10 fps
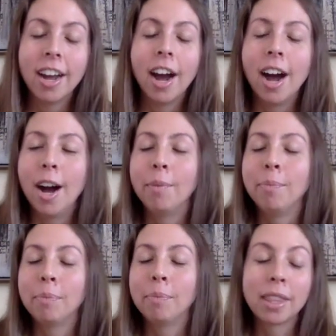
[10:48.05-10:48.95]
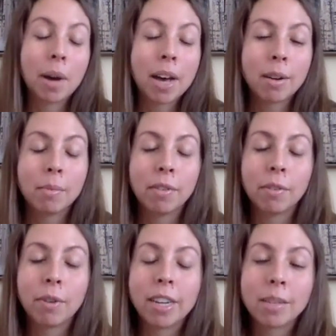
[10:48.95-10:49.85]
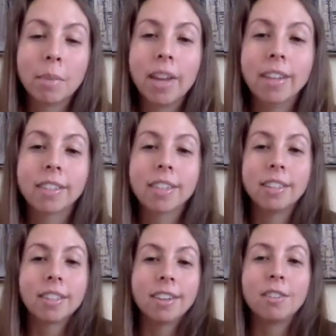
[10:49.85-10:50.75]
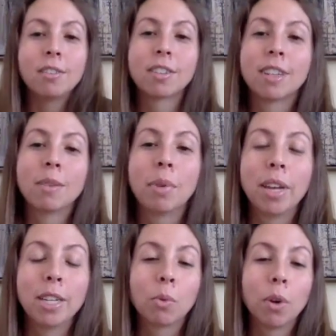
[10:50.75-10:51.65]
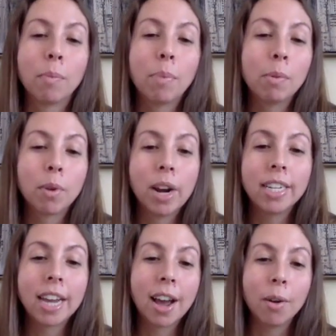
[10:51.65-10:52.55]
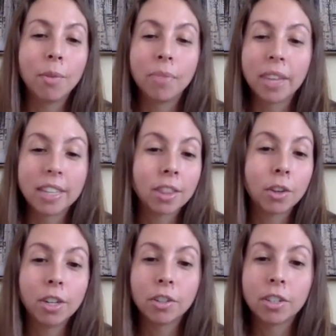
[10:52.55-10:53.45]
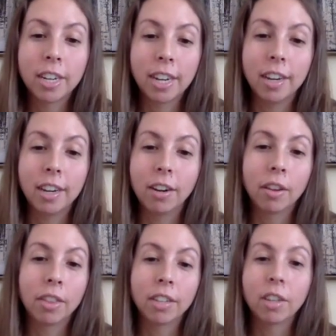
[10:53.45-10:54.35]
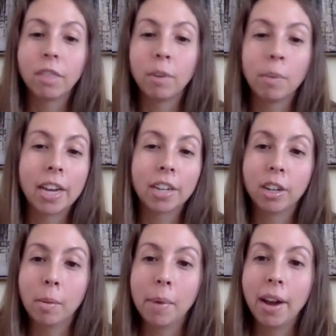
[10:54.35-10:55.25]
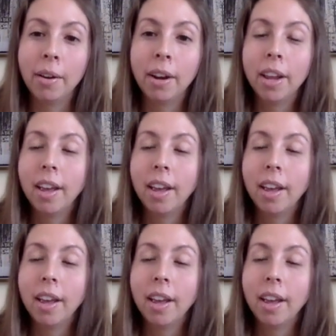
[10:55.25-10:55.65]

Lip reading: But the bottom of the resume is an interesting place where people write down things that they're interested in or things they feel passionate about.